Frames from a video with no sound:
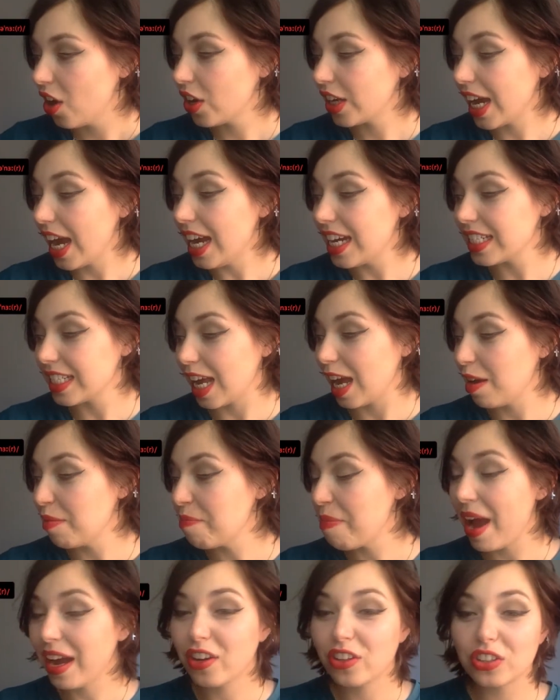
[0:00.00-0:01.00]
Oh, guys,
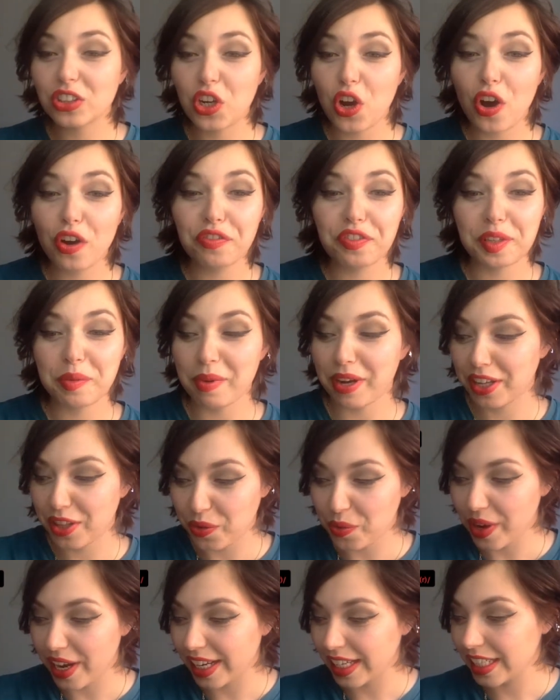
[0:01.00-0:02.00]
I'm back on coffee, by
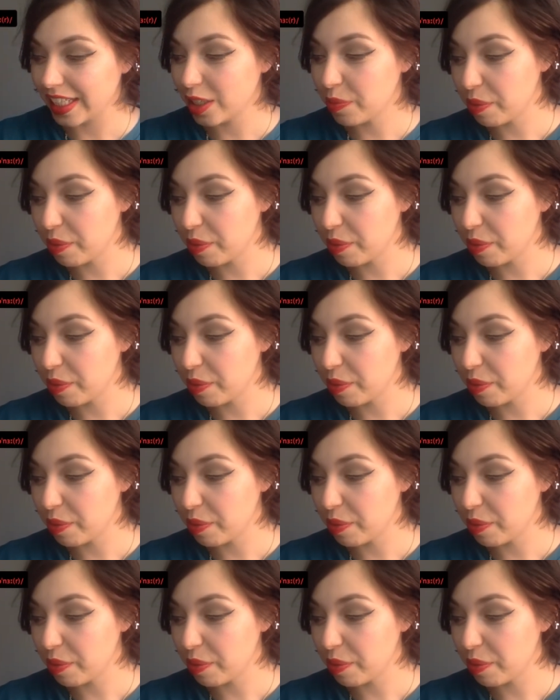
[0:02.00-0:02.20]
the way.